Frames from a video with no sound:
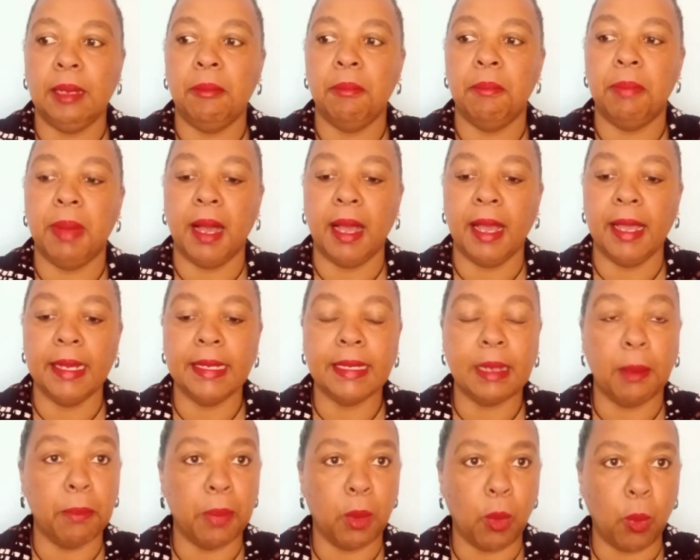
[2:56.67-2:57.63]
by
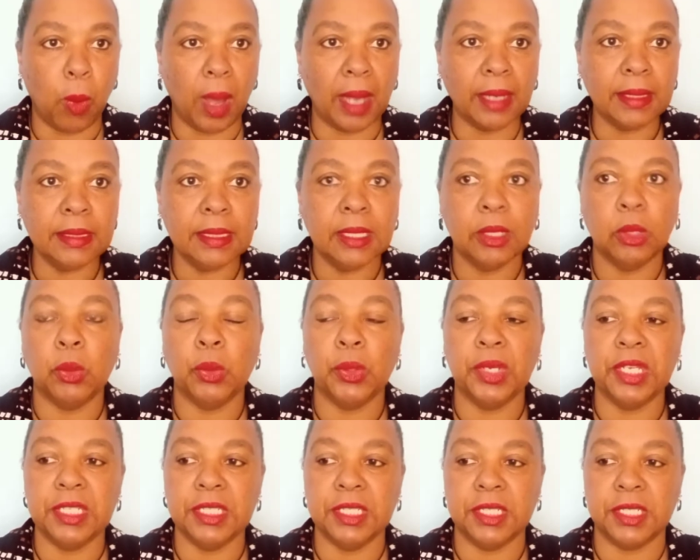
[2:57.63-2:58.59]
number one, who
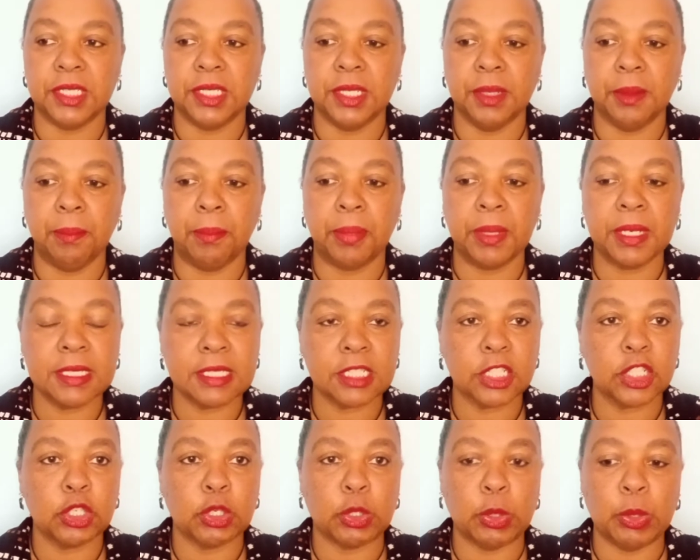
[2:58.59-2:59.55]
is the
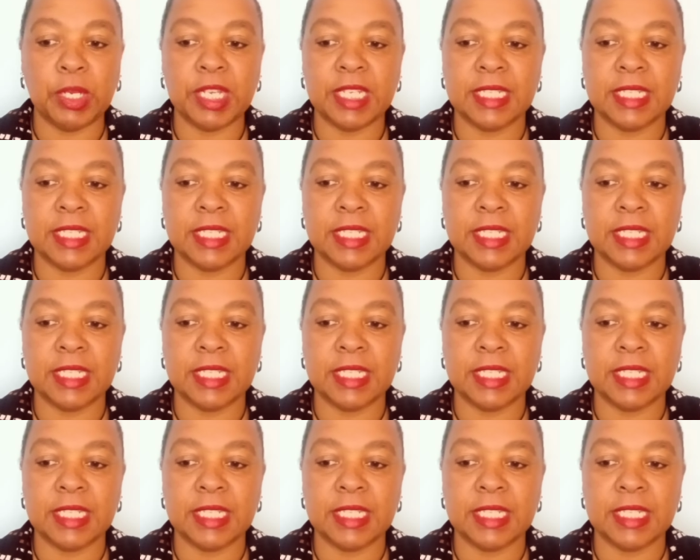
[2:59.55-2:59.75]
person who